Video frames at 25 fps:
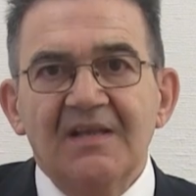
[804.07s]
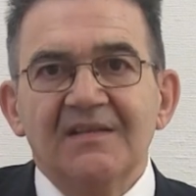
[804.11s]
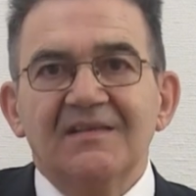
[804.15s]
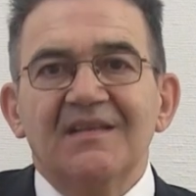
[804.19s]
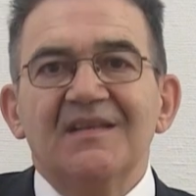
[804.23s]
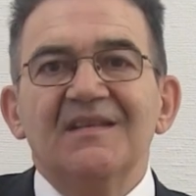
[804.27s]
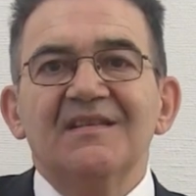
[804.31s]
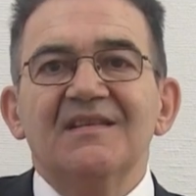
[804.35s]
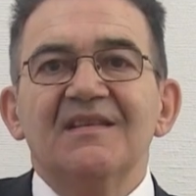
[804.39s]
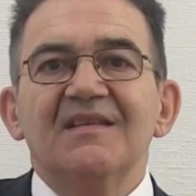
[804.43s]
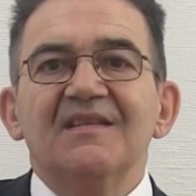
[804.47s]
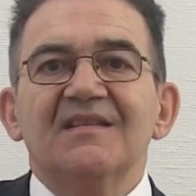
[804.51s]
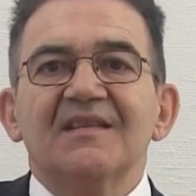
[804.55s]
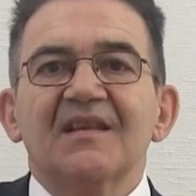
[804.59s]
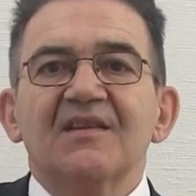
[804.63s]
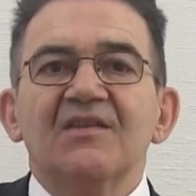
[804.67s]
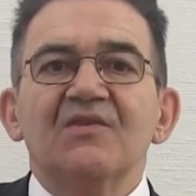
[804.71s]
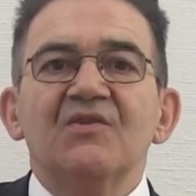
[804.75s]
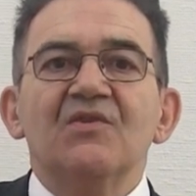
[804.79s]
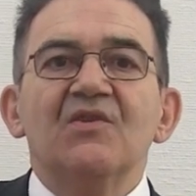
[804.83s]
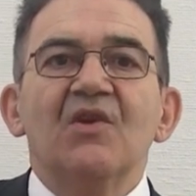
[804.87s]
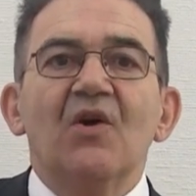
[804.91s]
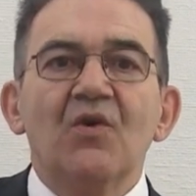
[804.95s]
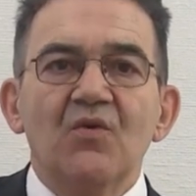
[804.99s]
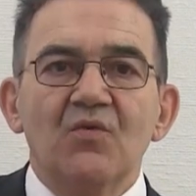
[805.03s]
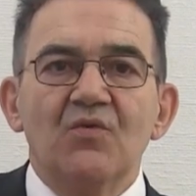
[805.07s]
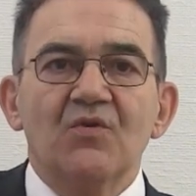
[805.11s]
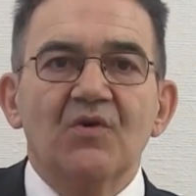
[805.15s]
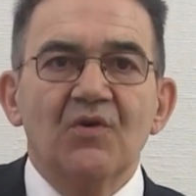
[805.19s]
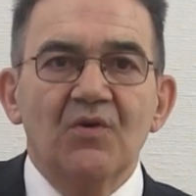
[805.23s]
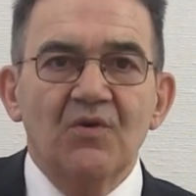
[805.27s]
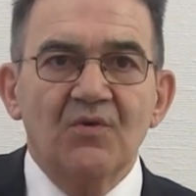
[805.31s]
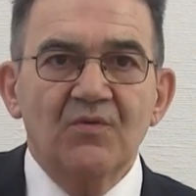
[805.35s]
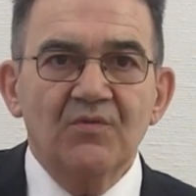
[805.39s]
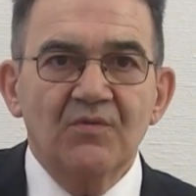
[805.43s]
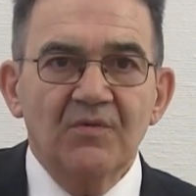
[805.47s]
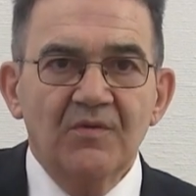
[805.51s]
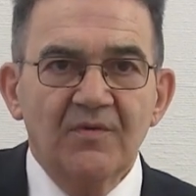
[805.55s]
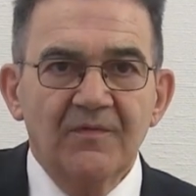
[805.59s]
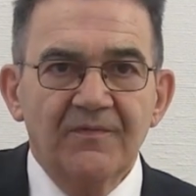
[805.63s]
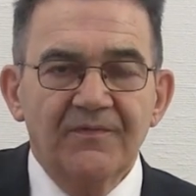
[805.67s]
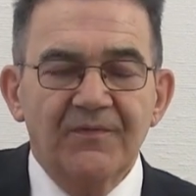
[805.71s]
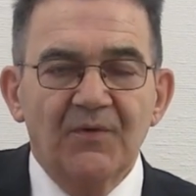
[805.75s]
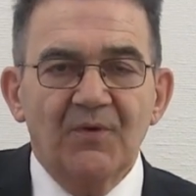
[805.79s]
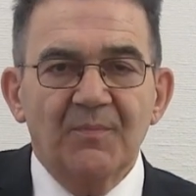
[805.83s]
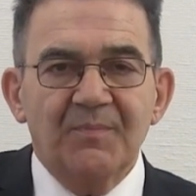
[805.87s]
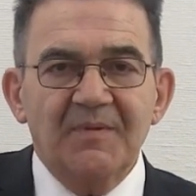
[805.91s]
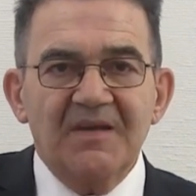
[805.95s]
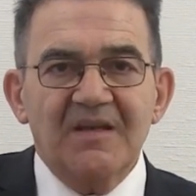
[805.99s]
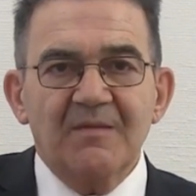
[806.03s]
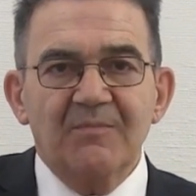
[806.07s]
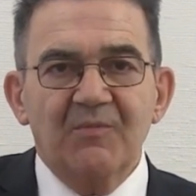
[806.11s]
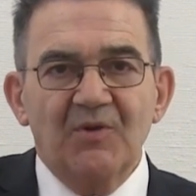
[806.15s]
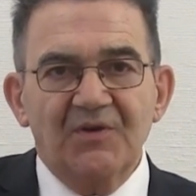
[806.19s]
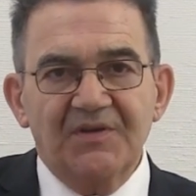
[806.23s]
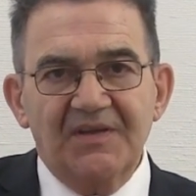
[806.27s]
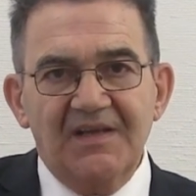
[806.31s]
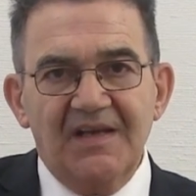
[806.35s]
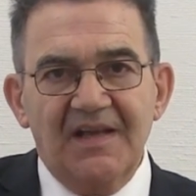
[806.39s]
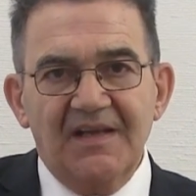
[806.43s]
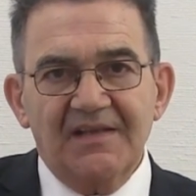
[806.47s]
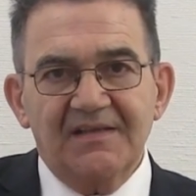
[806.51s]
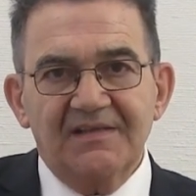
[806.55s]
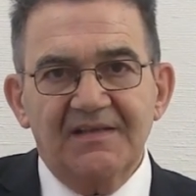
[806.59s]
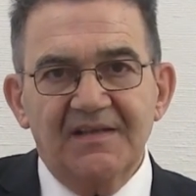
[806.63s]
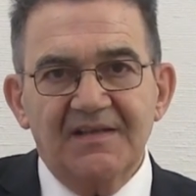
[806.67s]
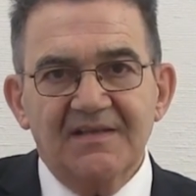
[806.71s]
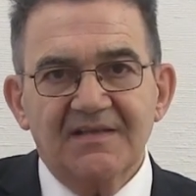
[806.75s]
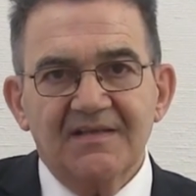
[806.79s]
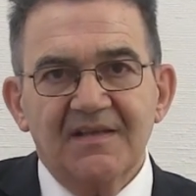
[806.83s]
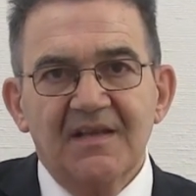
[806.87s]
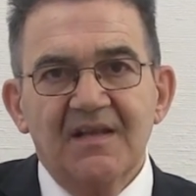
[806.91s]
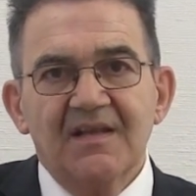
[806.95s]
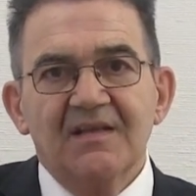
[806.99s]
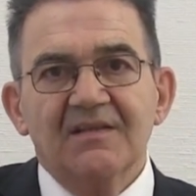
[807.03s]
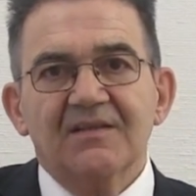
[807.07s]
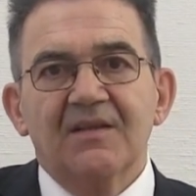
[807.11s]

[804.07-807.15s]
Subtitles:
This is a no-go for big money like this.